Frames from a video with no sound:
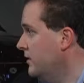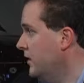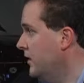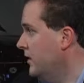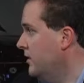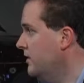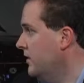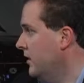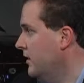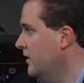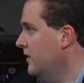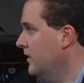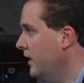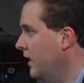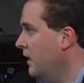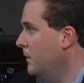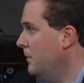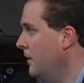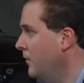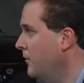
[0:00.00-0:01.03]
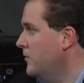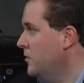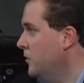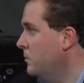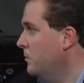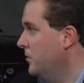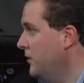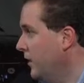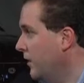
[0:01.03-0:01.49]
to say, saying Alabama is
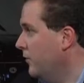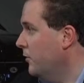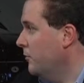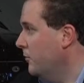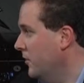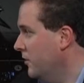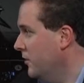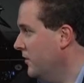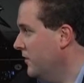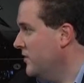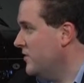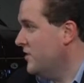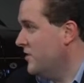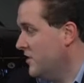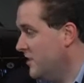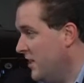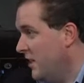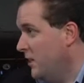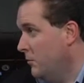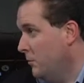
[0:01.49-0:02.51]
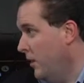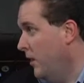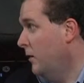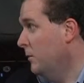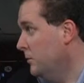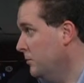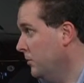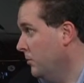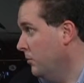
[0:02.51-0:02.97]
open to everyone. This is a state that
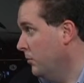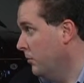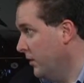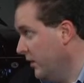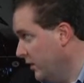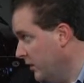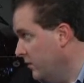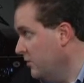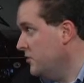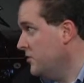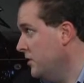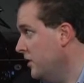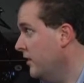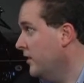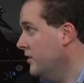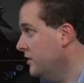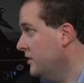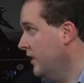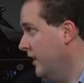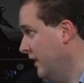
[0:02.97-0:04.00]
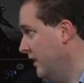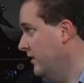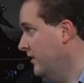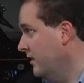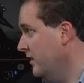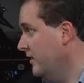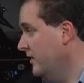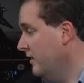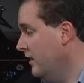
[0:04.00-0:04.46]
welcomes people. We're an inclusionary state.
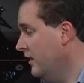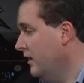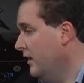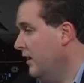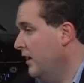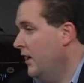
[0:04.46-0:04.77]
Yeah.